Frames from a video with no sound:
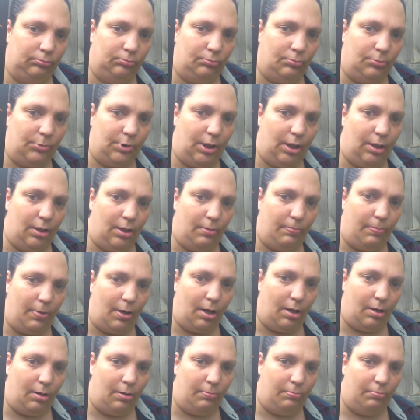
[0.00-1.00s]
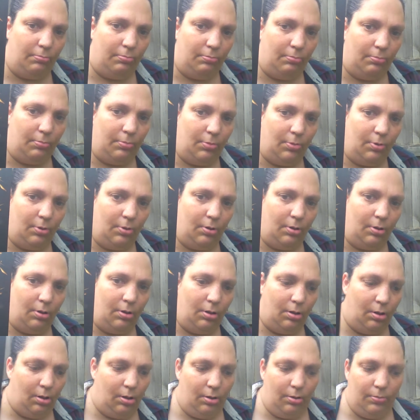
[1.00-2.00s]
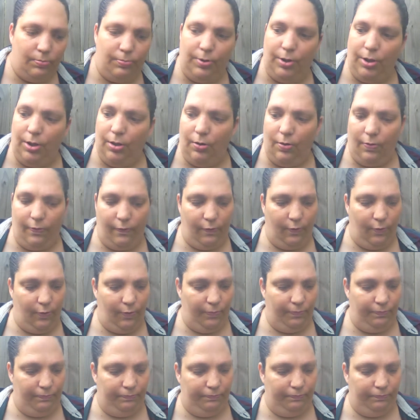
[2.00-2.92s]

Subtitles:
See the bottom. Beautiful.